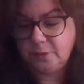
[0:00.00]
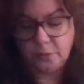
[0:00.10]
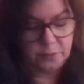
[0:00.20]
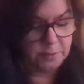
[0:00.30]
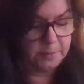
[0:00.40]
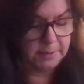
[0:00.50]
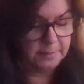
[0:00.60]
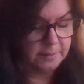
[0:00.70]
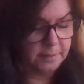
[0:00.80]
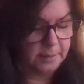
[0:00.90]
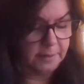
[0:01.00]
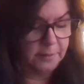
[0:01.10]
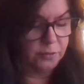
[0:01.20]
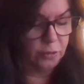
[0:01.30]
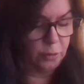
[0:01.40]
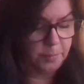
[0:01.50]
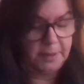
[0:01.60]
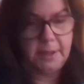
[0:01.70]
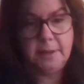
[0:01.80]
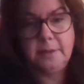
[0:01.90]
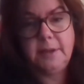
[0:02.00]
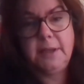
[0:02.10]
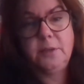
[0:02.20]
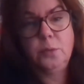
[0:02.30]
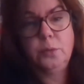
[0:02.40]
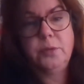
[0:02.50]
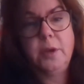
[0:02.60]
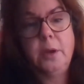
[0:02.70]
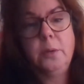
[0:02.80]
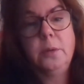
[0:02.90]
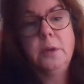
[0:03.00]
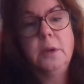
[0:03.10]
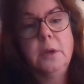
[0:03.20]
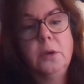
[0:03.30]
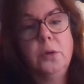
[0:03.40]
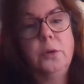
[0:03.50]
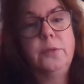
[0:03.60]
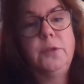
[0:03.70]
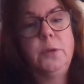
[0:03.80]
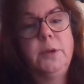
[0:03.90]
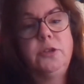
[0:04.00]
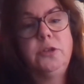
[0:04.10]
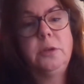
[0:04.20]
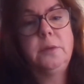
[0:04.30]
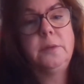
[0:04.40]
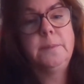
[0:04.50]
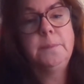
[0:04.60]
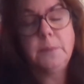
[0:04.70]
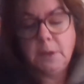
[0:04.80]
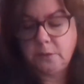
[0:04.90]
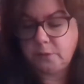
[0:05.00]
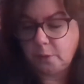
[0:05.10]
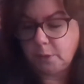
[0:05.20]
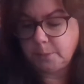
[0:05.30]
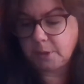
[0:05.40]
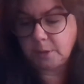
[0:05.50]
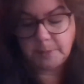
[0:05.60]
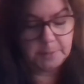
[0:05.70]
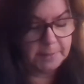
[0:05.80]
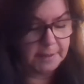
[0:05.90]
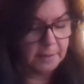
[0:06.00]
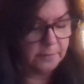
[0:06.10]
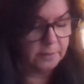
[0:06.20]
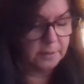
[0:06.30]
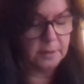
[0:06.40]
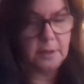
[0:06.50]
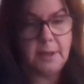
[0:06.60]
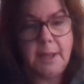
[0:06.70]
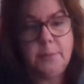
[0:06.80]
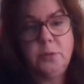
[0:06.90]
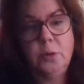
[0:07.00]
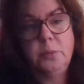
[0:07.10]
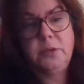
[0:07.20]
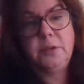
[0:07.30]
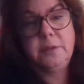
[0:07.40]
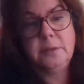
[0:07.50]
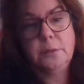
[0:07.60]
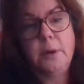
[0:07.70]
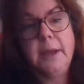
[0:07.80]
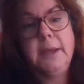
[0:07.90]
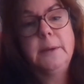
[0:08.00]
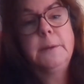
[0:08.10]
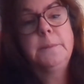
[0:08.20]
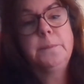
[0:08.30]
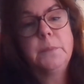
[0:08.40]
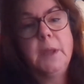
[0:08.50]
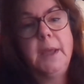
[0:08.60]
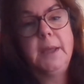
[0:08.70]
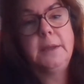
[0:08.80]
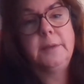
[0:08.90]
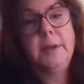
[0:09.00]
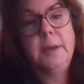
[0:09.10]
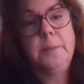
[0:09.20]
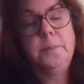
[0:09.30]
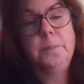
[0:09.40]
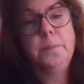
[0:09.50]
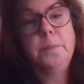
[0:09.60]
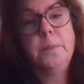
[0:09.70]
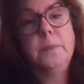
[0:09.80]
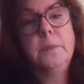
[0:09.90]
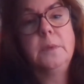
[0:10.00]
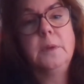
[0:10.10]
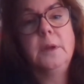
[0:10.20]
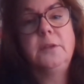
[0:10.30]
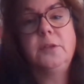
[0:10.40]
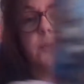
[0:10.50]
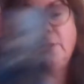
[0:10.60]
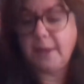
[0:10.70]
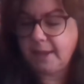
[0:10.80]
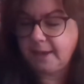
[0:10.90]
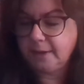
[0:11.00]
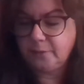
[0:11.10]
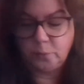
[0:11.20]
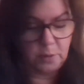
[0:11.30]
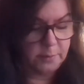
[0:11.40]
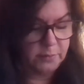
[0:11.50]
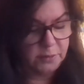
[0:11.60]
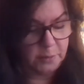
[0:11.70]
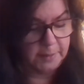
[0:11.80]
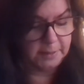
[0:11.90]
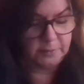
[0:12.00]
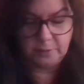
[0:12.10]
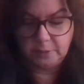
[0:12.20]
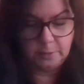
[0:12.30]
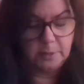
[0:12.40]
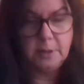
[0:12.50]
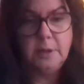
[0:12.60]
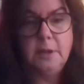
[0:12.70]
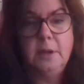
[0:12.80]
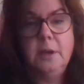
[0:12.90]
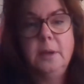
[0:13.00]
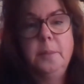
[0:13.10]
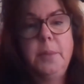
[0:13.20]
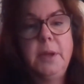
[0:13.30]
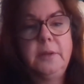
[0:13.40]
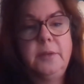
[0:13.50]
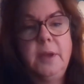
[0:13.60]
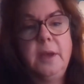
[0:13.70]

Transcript: not doing the job, and it's also got a few issues. So I'm going to be without a laptop, which isn't great. And I just got the hang of what I was doing too. But